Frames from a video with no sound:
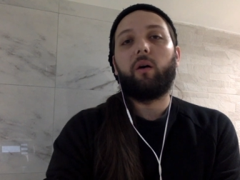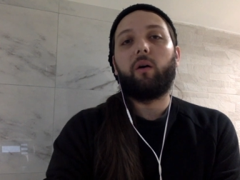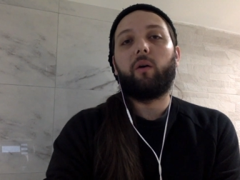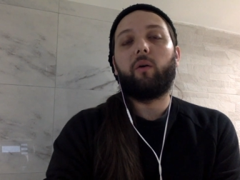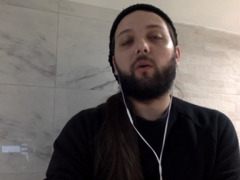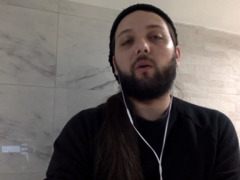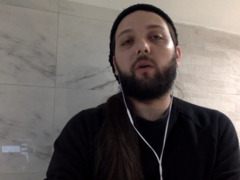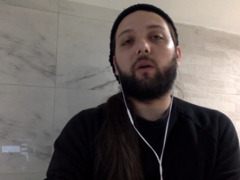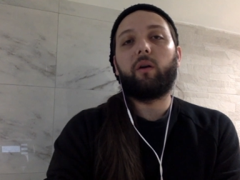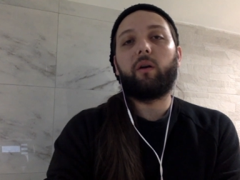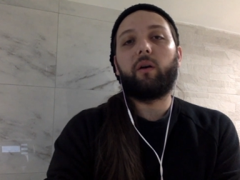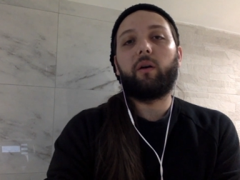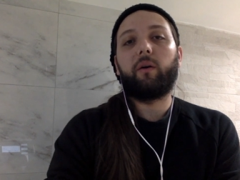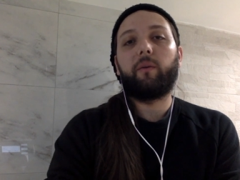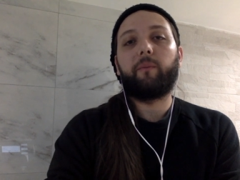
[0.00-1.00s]

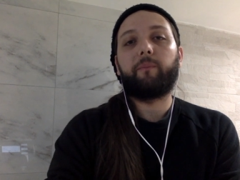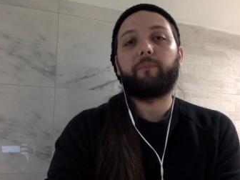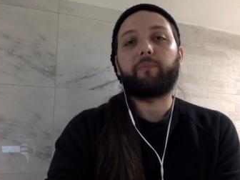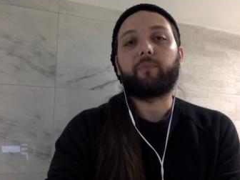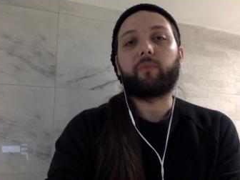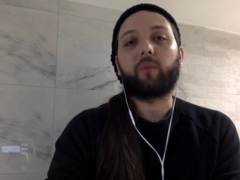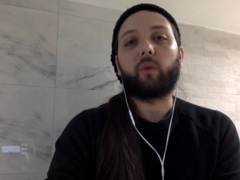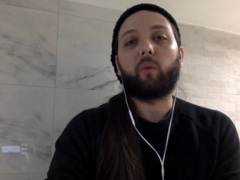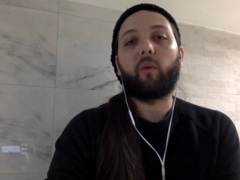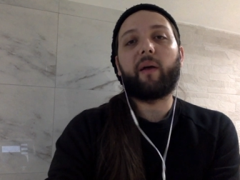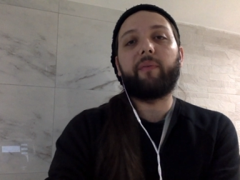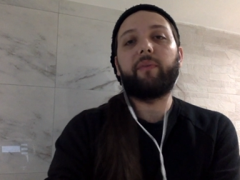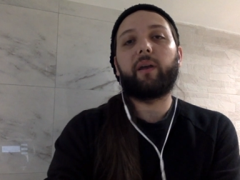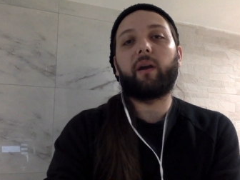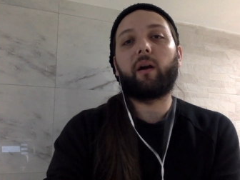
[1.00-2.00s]
or
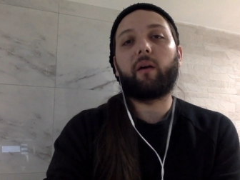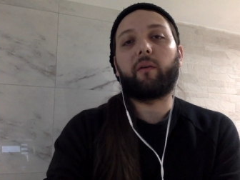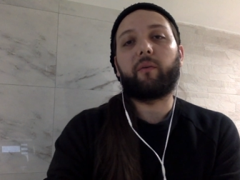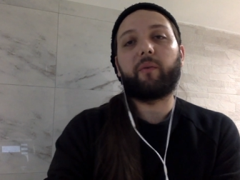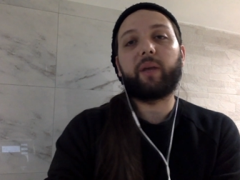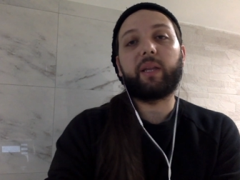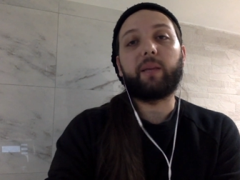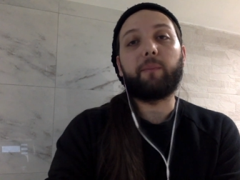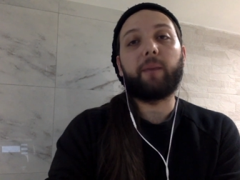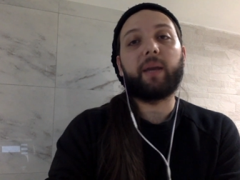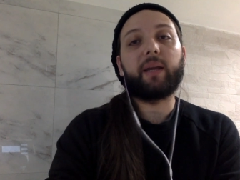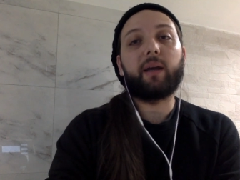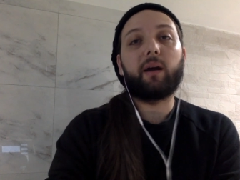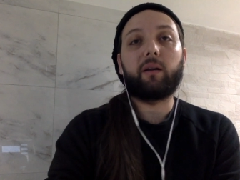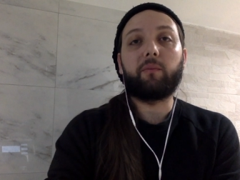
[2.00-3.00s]
when there are already
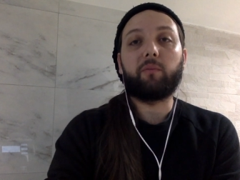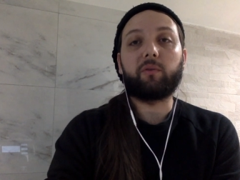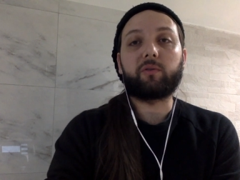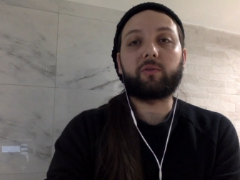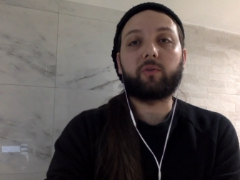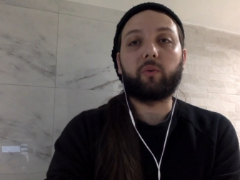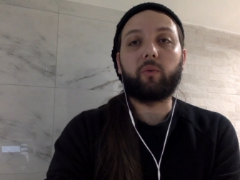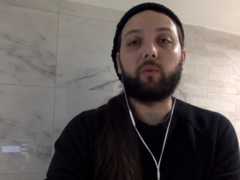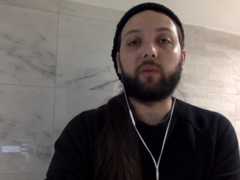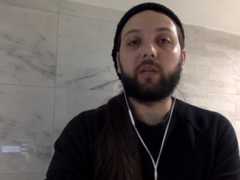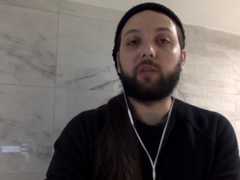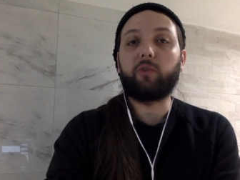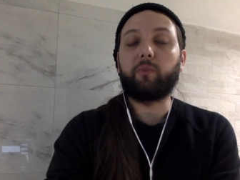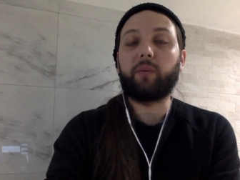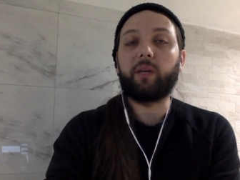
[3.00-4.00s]
many animals who
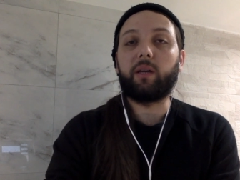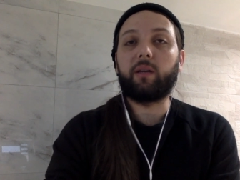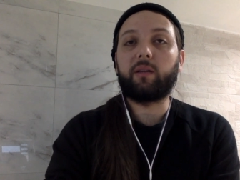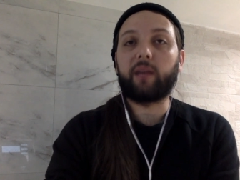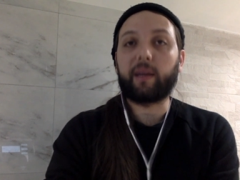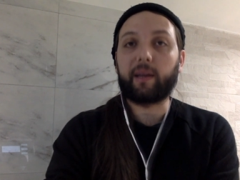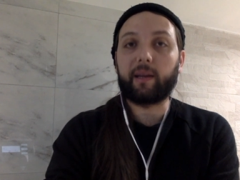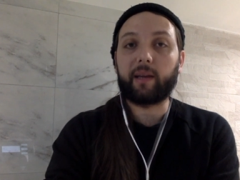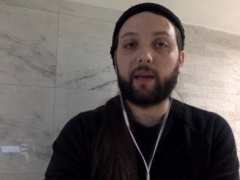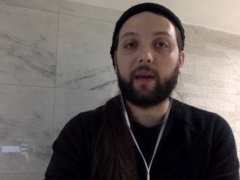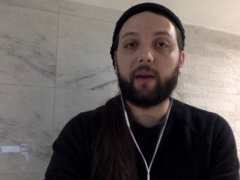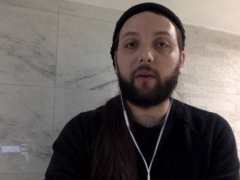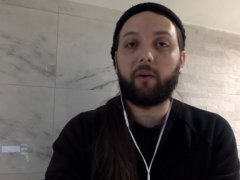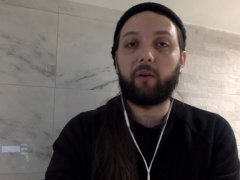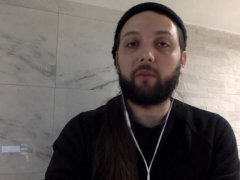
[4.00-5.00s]
need to be taken
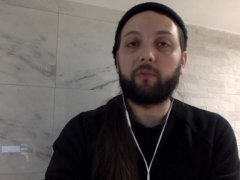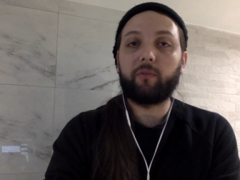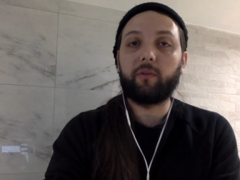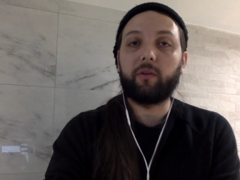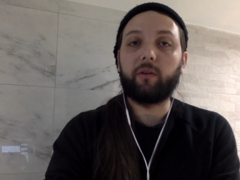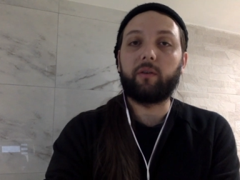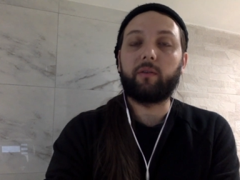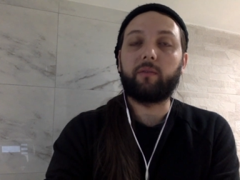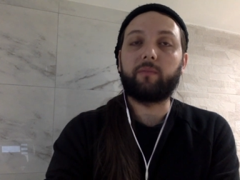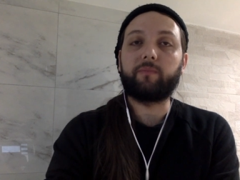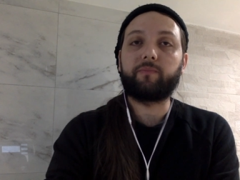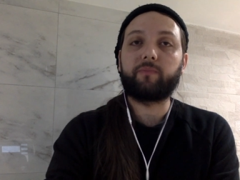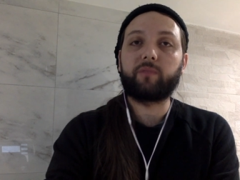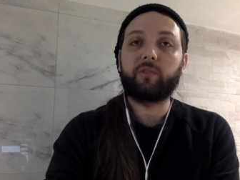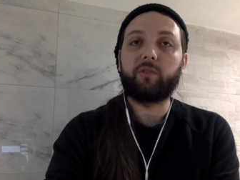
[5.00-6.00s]
care of.
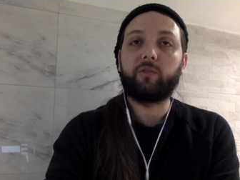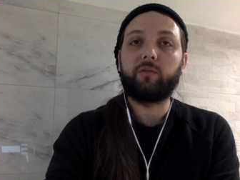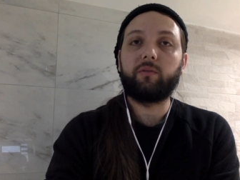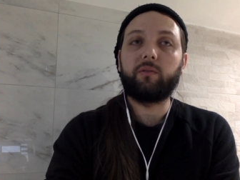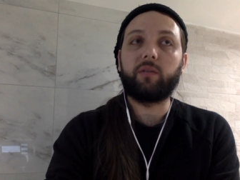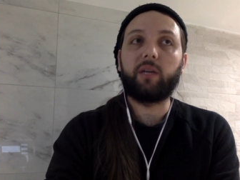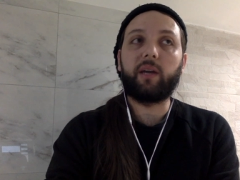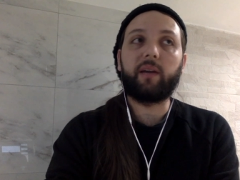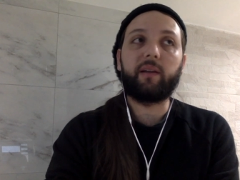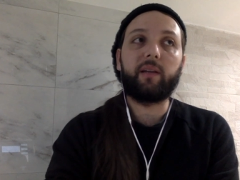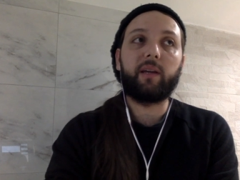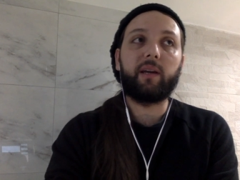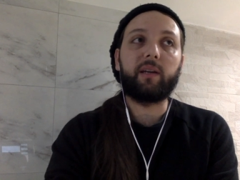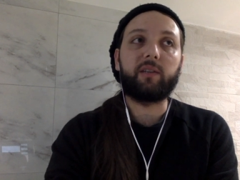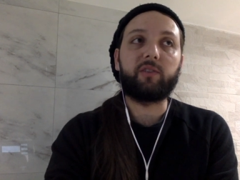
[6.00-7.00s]
The
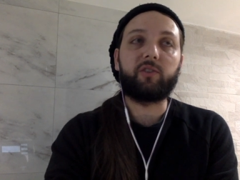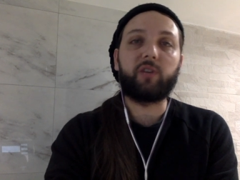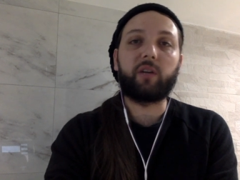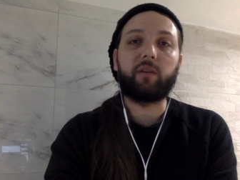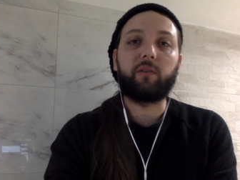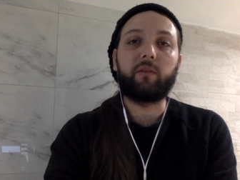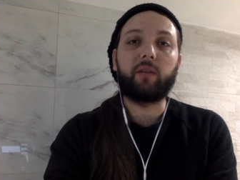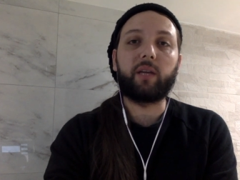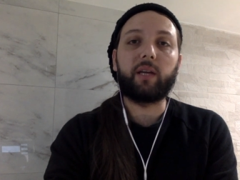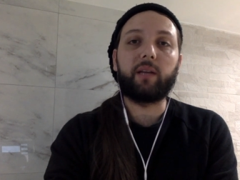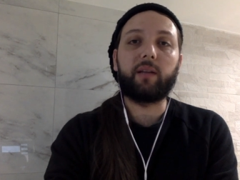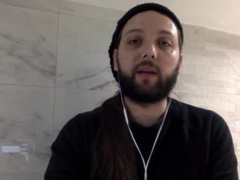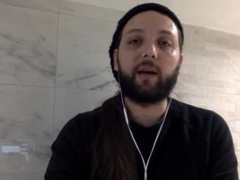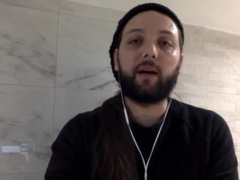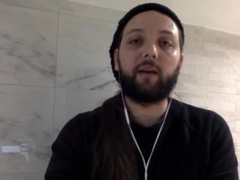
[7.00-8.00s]
idea is generally
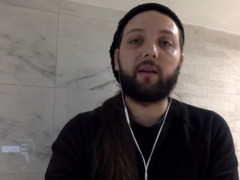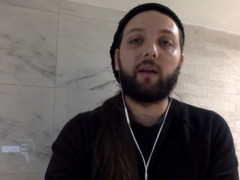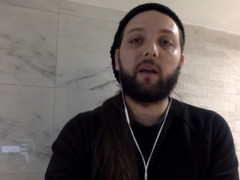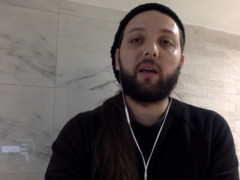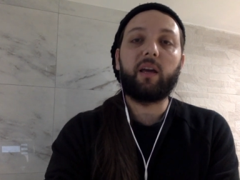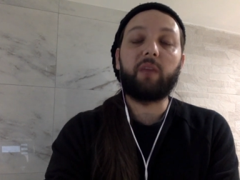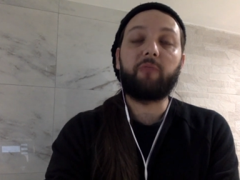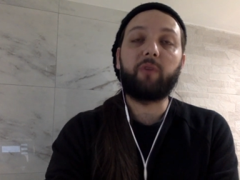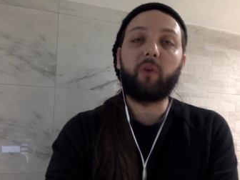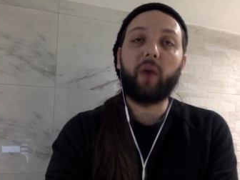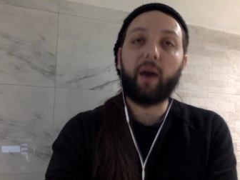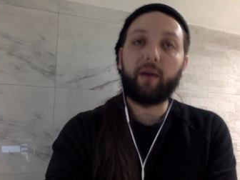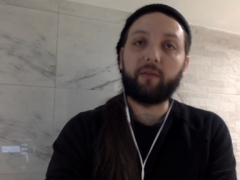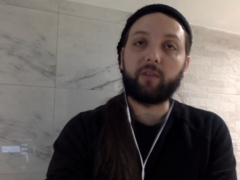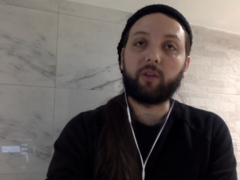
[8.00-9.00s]
that if you
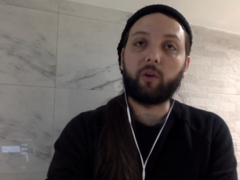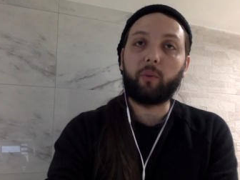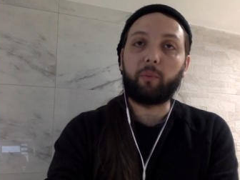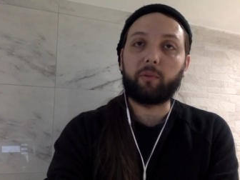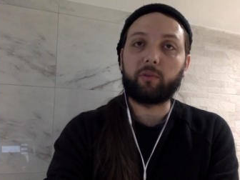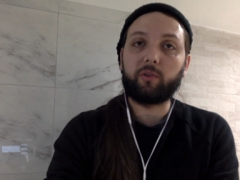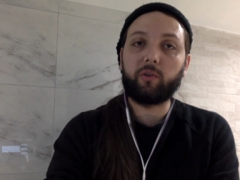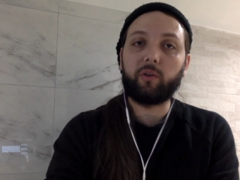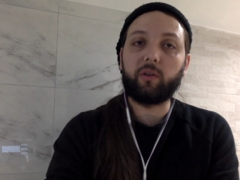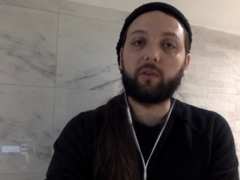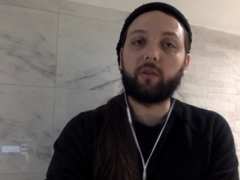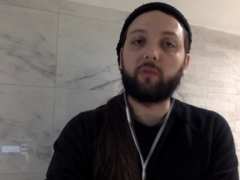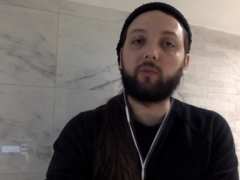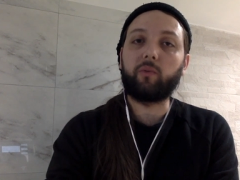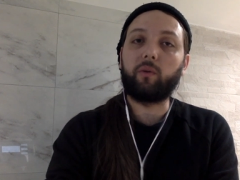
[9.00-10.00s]
have the
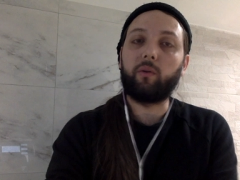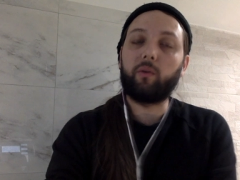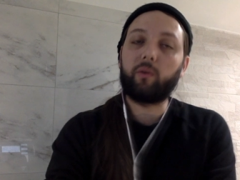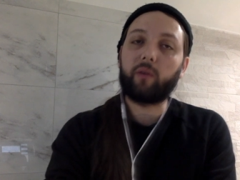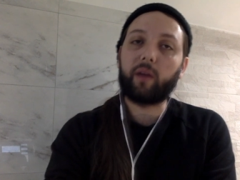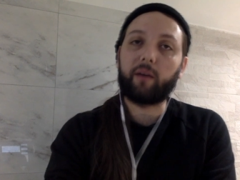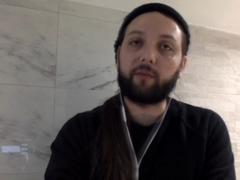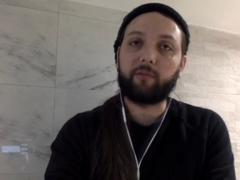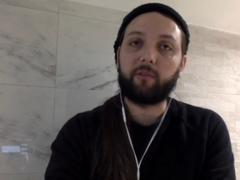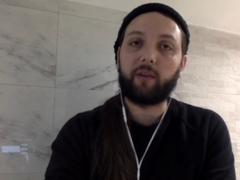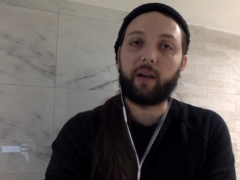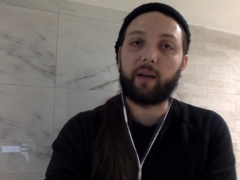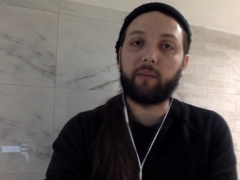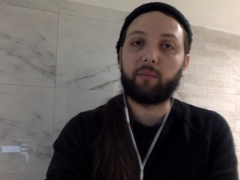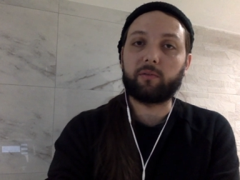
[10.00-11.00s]
opportunity to look after
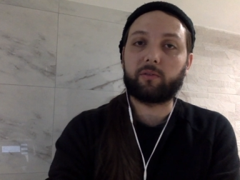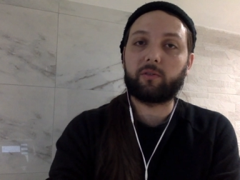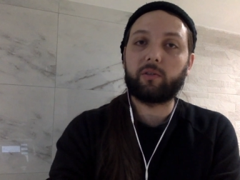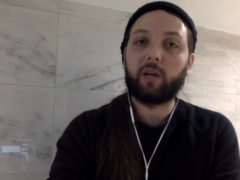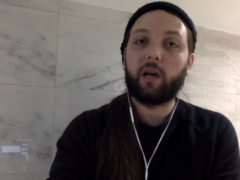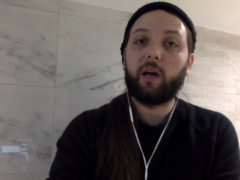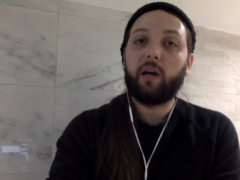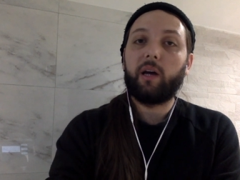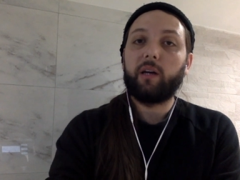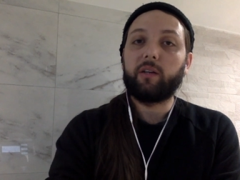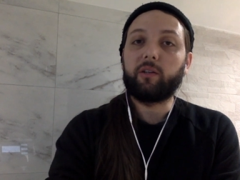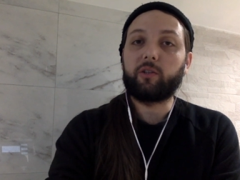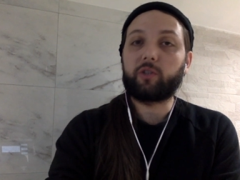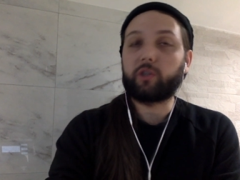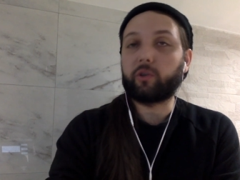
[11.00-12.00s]
animals,
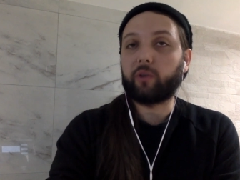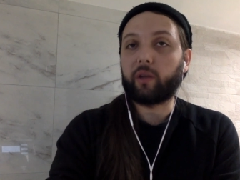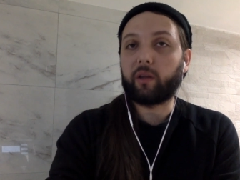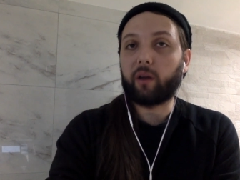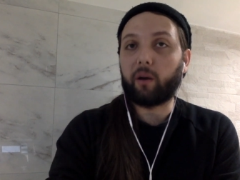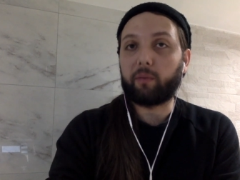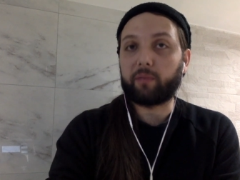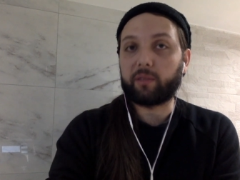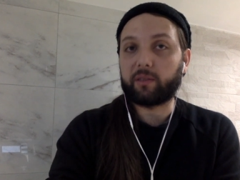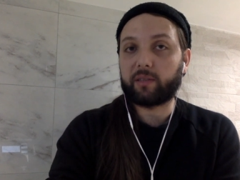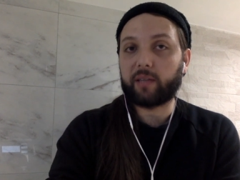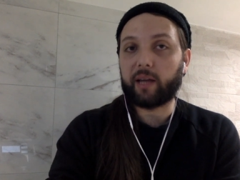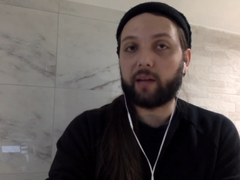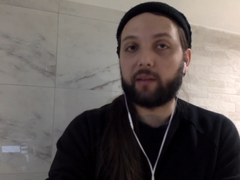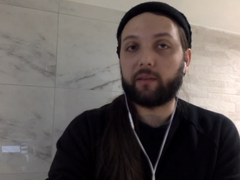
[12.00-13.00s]
you should adopt
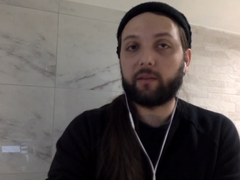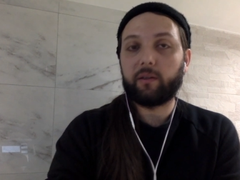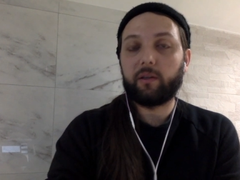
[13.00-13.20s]
instead.